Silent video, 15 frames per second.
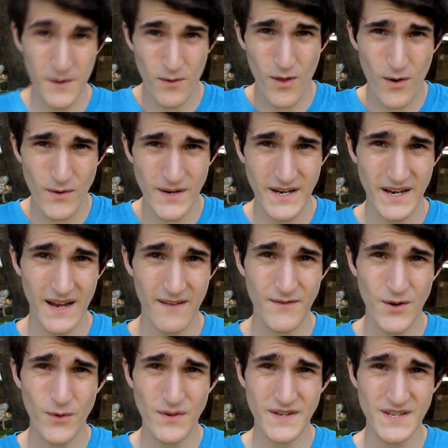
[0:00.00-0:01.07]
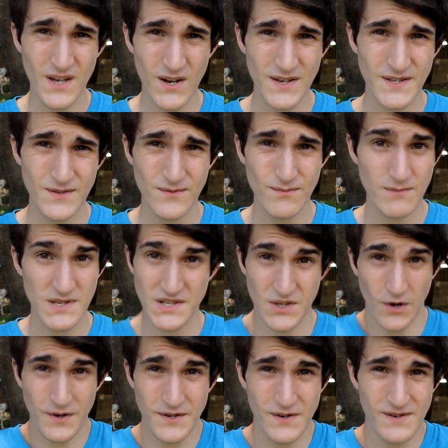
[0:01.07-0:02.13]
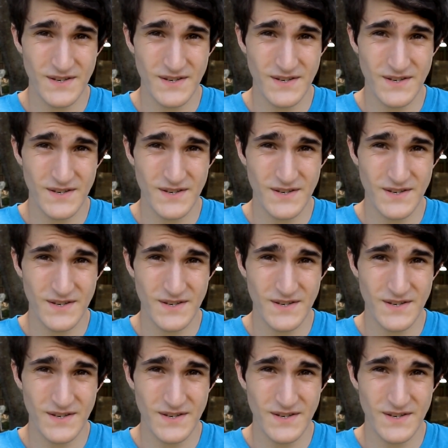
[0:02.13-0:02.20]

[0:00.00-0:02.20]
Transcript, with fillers: you're alone and have no one to talk to, just talk to